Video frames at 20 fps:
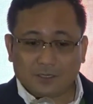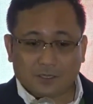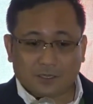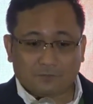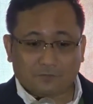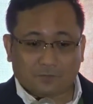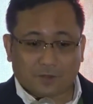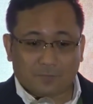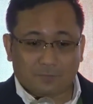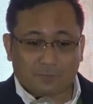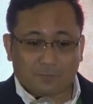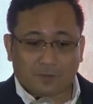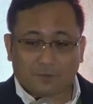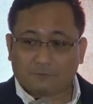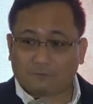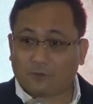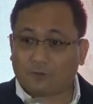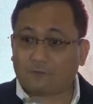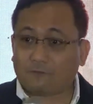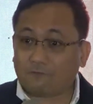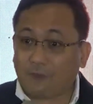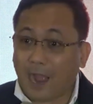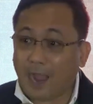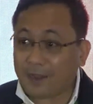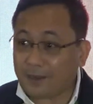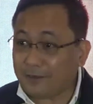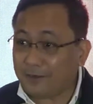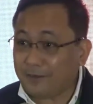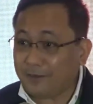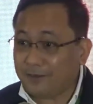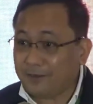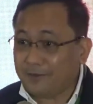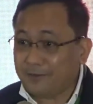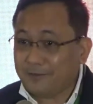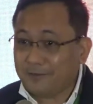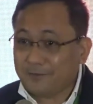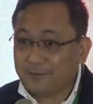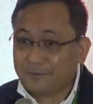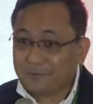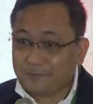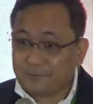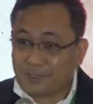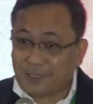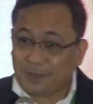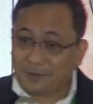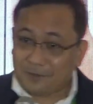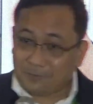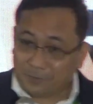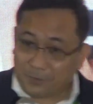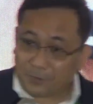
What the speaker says: If you report for fire, the